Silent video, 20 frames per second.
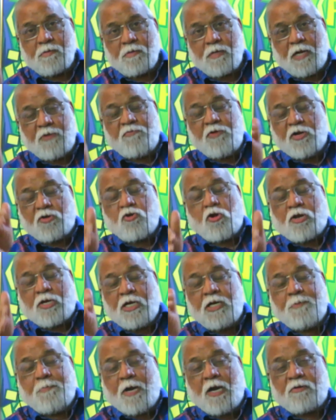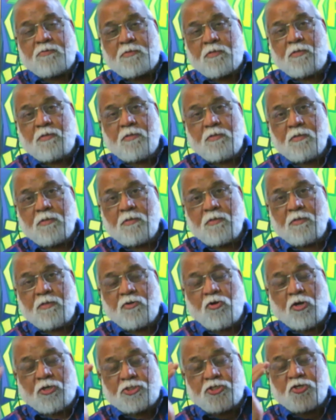And we are talking about
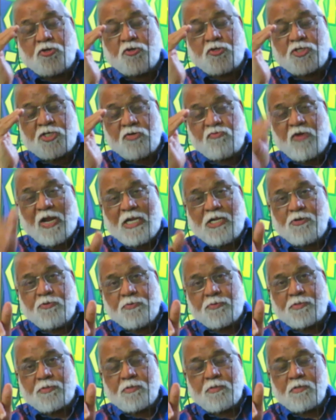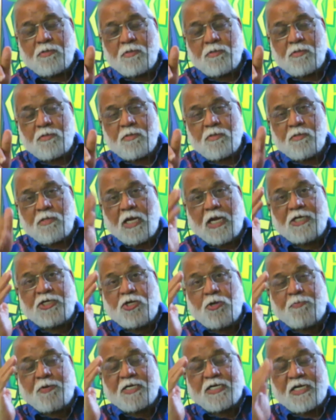constitutional values
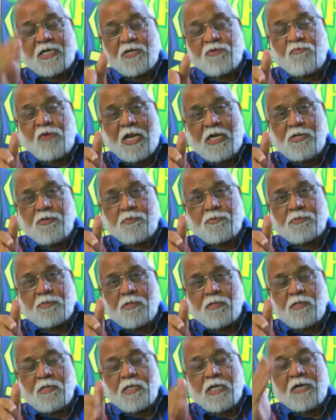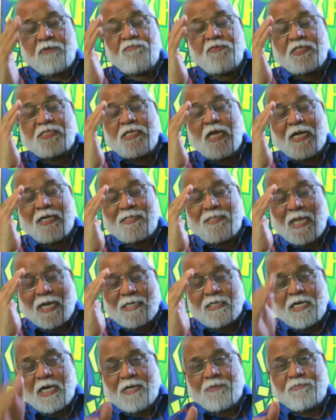and democratic values. And with
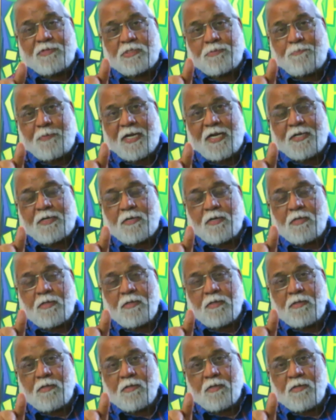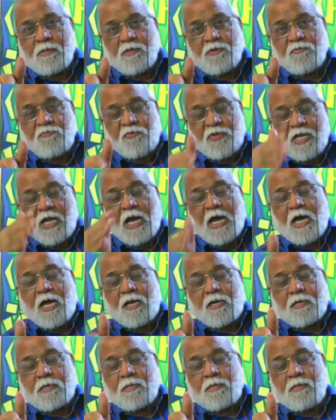that kind of a spirit, we
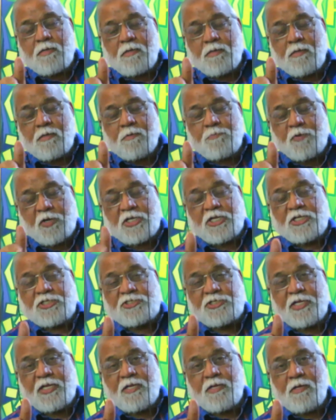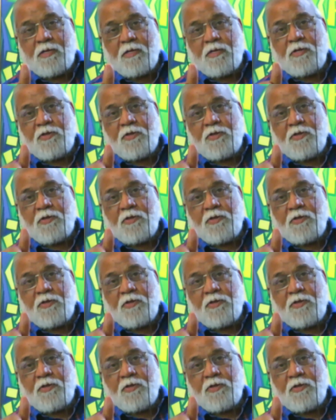are protesting.